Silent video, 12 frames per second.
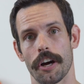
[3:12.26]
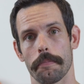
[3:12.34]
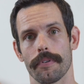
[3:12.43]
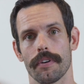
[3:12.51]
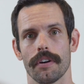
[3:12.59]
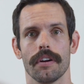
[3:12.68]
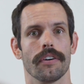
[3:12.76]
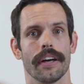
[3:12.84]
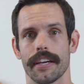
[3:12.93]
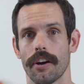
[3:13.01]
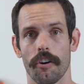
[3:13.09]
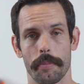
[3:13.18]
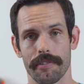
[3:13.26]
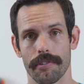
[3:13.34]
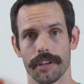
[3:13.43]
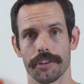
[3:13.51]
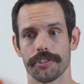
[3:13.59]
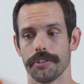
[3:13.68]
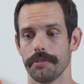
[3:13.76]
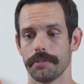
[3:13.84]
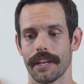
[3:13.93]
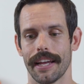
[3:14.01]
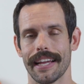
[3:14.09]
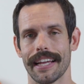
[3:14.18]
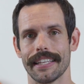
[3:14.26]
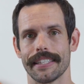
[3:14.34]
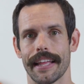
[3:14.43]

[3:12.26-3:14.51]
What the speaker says: upper, like in all of my running shoes, is